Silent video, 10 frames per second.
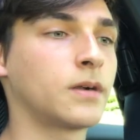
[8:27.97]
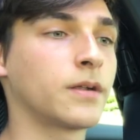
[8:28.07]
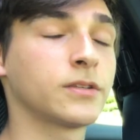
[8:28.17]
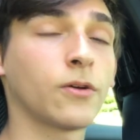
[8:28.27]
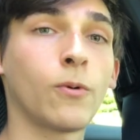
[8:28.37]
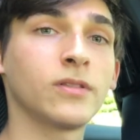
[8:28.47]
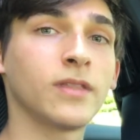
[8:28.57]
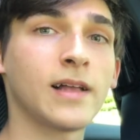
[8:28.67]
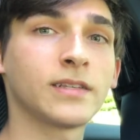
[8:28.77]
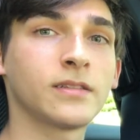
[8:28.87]
So one
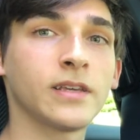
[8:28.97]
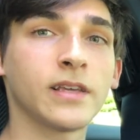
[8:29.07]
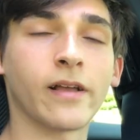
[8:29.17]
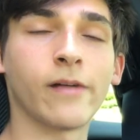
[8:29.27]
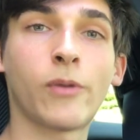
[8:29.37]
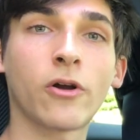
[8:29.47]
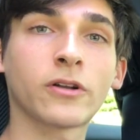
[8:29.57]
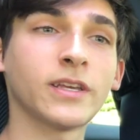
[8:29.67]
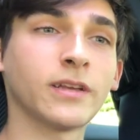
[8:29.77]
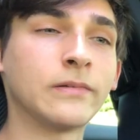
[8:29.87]
last thing,
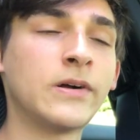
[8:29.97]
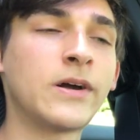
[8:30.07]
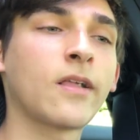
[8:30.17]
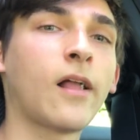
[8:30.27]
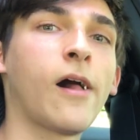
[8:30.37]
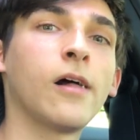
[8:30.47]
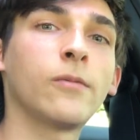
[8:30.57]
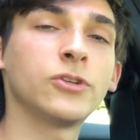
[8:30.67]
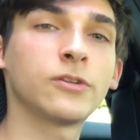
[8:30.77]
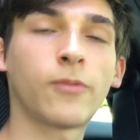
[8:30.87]
parking.
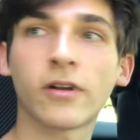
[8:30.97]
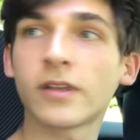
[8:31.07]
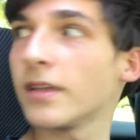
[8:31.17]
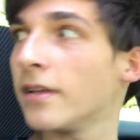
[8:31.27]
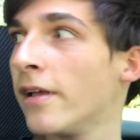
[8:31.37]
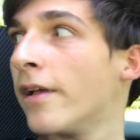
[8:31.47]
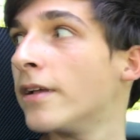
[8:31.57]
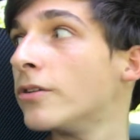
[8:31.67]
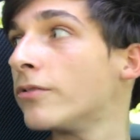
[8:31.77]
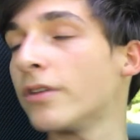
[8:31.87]
When you're parking,
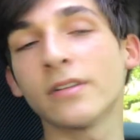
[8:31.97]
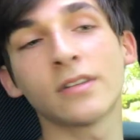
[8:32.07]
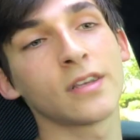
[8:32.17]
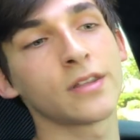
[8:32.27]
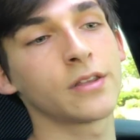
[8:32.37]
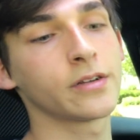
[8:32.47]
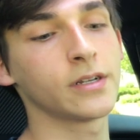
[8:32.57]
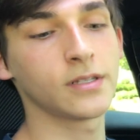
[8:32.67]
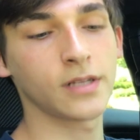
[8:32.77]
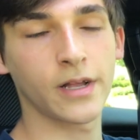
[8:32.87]
you'll notice that there
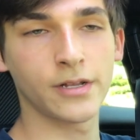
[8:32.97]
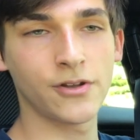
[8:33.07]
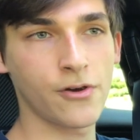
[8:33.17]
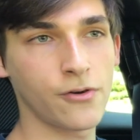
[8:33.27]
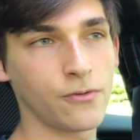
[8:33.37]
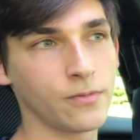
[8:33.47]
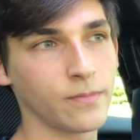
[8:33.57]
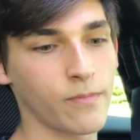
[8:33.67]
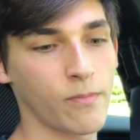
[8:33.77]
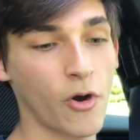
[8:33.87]
is no
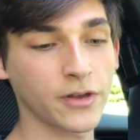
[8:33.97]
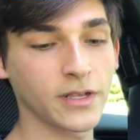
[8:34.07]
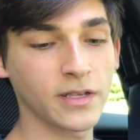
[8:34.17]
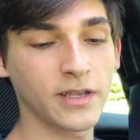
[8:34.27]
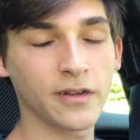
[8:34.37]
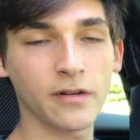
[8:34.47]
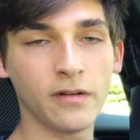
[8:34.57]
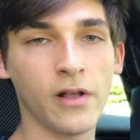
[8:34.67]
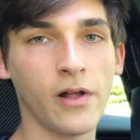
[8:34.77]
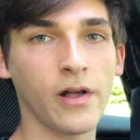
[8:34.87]
parking gear
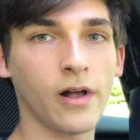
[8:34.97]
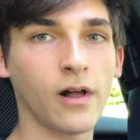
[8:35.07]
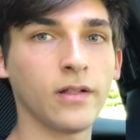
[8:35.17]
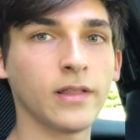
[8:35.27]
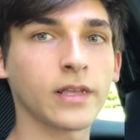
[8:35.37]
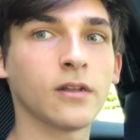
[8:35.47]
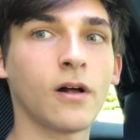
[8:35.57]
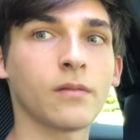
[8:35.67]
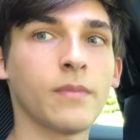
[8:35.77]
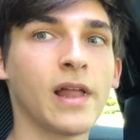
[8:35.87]
like in
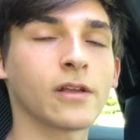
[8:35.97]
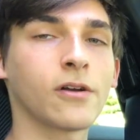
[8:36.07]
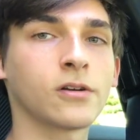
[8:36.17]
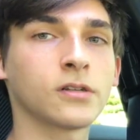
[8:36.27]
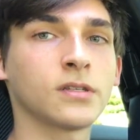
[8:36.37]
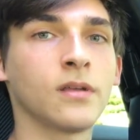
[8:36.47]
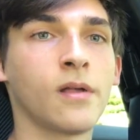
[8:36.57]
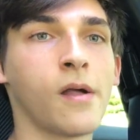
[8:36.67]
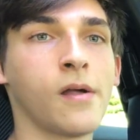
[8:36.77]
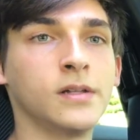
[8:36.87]
automatic cars.
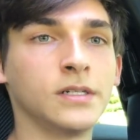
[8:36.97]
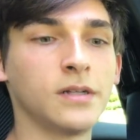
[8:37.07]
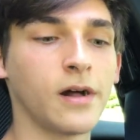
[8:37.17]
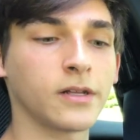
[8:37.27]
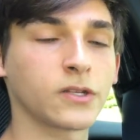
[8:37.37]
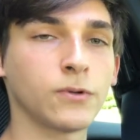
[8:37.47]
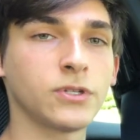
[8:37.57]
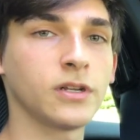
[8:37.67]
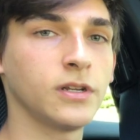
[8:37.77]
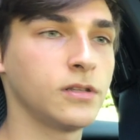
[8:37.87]
So what
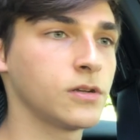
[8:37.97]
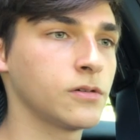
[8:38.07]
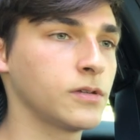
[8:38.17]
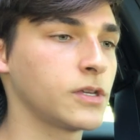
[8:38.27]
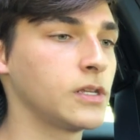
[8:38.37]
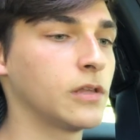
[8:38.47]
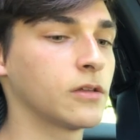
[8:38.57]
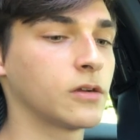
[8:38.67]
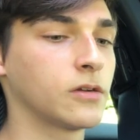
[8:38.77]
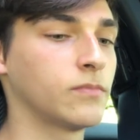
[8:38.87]
you're gonna do, you can
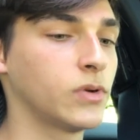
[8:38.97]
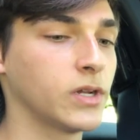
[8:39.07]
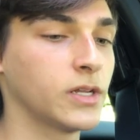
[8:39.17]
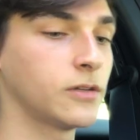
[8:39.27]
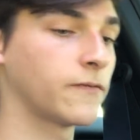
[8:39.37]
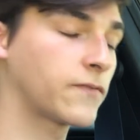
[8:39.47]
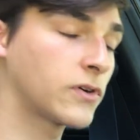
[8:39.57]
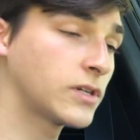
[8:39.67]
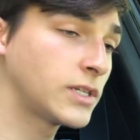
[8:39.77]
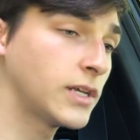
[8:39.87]
either put it into
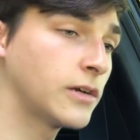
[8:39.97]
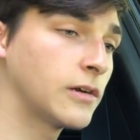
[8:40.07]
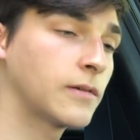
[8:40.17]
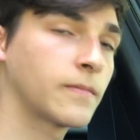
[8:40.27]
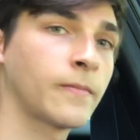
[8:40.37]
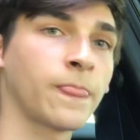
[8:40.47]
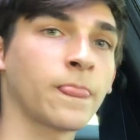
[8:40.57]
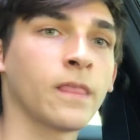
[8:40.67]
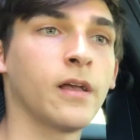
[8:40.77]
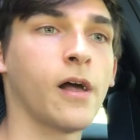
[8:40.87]
first gear
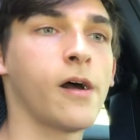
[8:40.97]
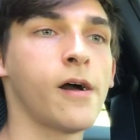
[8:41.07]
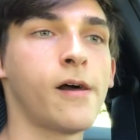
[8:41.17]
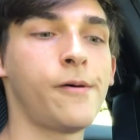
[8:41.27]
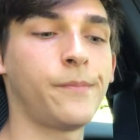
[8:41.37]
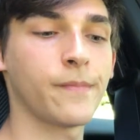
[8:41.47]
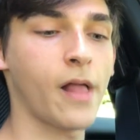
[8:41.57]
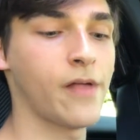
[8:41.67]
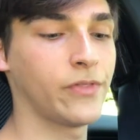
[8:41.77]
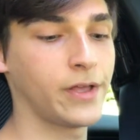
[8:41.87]

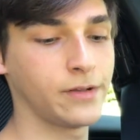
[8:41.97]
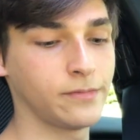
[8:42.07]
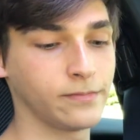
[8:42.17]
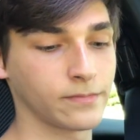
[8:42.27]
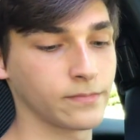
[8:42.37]
and then